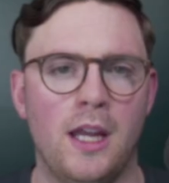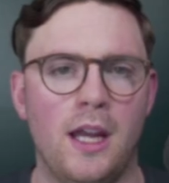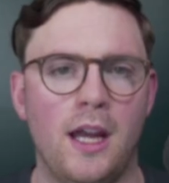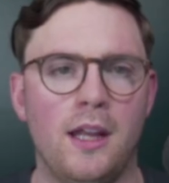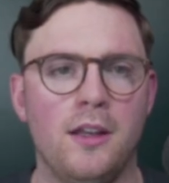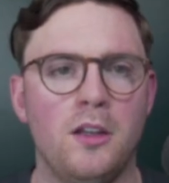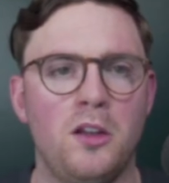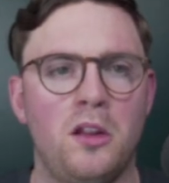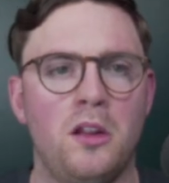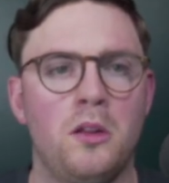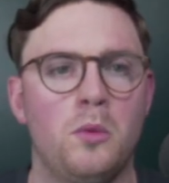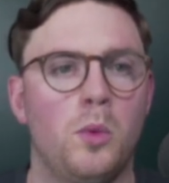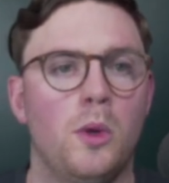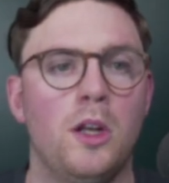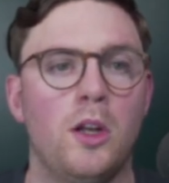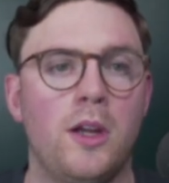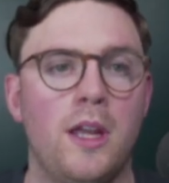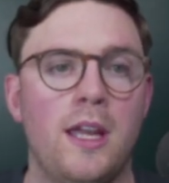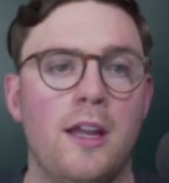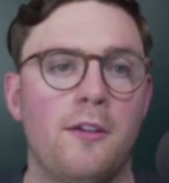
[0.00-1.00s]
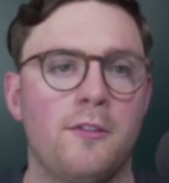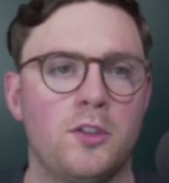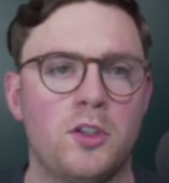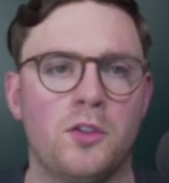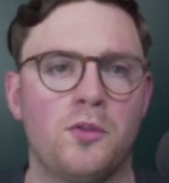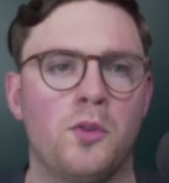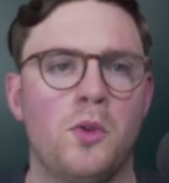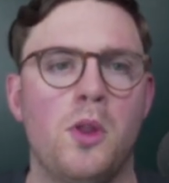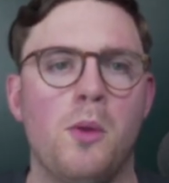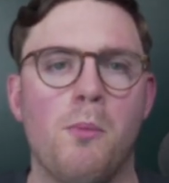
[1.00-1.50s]
And this is, we're looking at
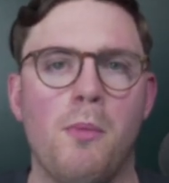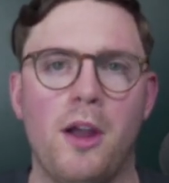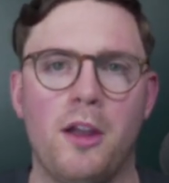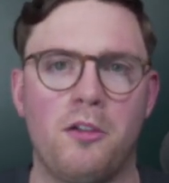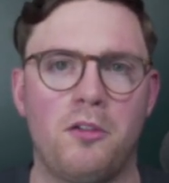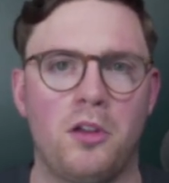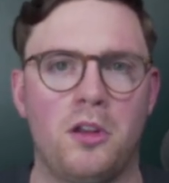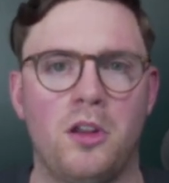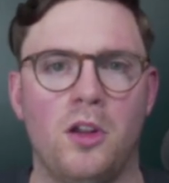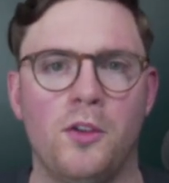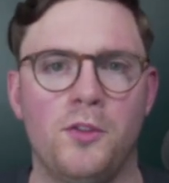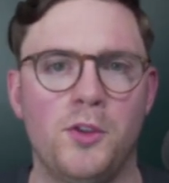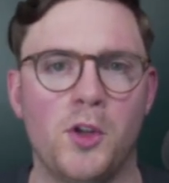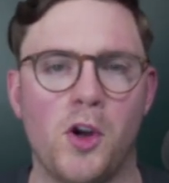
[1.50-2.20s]
just from the Microsoft